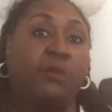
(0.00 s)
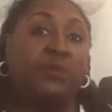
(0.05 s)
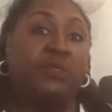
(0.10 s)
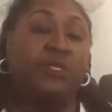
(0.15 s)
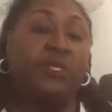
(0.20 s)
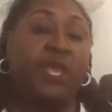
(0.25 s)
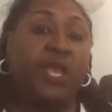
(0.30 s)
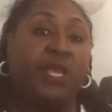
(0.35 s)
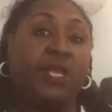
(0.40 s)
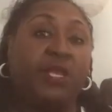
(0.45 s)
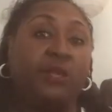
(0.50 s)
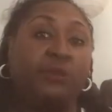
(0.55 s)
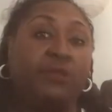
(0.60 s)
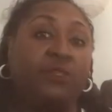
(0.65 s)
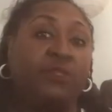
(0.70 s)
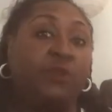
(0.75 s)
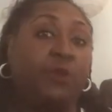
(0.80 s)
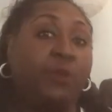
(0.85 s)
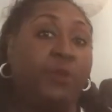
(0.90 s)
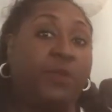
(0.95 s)
take up
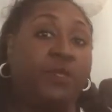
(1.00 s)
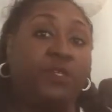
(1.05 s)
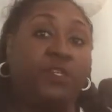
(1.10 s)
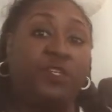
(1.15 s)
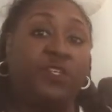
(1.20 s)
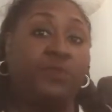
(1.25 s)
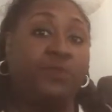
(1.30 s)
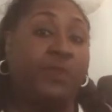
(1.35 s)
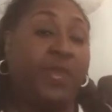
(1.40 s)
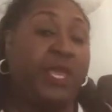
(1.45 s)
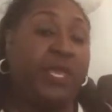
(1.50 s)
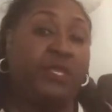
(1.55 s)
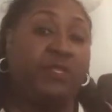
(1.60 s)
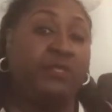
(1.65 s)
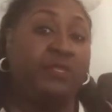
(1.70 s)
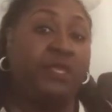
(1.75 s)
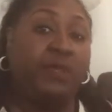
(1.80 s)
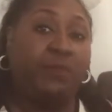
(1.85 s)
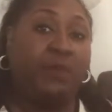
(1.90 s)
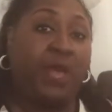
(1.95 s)
so much
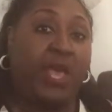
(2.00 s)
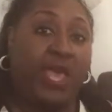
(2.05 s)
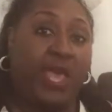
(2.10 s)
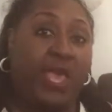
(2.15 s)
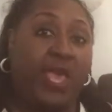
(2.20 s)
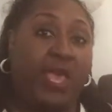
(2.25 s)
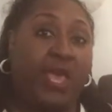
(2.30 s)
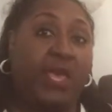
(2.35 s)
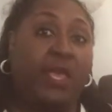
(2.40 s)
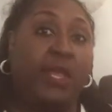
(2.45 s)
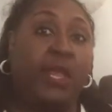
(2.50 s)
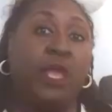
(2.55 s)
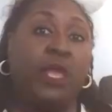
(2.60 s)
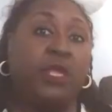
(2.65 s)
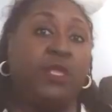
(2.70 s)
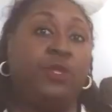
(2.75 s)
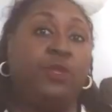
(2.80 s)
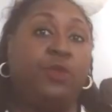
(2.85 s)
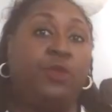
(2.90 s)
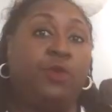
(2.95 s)
space in my head.
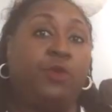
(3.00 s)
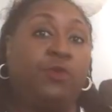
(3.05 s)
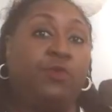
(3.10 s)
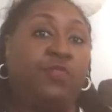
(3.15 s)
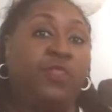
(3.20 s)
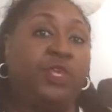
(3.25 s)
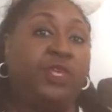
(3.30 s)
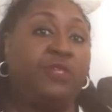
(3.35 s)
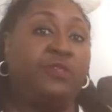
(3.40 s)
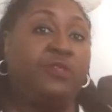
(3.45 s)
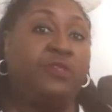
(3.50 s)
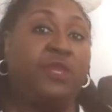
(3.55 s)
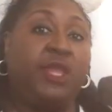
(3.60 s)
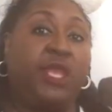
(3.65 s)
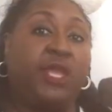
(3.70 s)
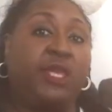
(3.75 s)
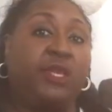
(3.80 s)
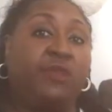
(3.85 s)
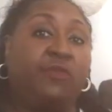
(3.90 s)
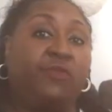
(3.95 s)
You know, these
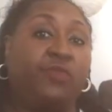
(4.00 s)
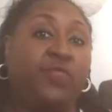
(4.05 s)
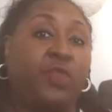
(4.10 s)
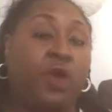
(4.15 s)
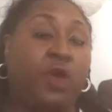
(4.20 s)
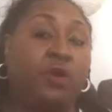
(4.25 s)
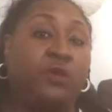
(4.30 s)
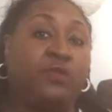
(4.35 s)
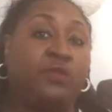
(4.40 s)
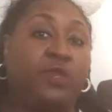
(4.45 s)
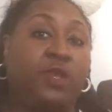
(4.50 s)
negative thoughts